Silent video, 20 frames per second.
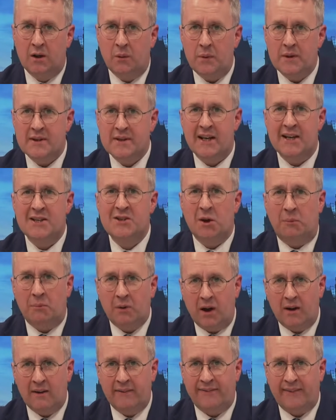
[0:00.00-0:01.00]
could we see a
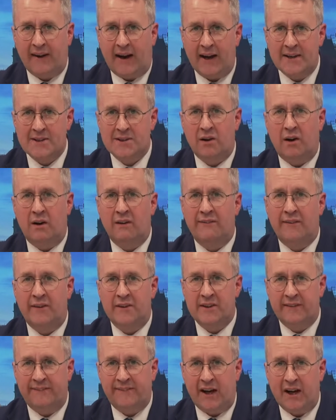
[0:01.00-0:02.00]
domino effect
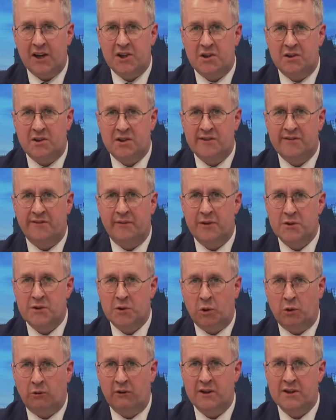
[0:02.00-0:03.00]
of defections from the
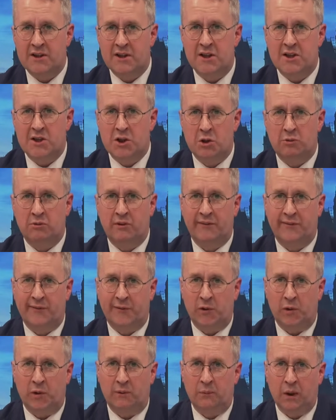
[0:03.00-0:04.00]
Tories to
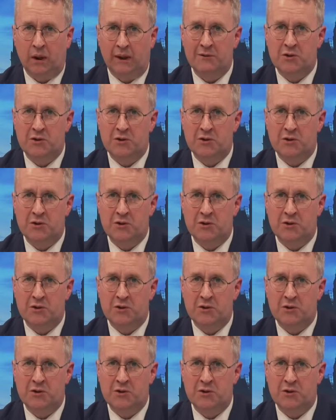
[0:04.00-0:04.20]
Reform?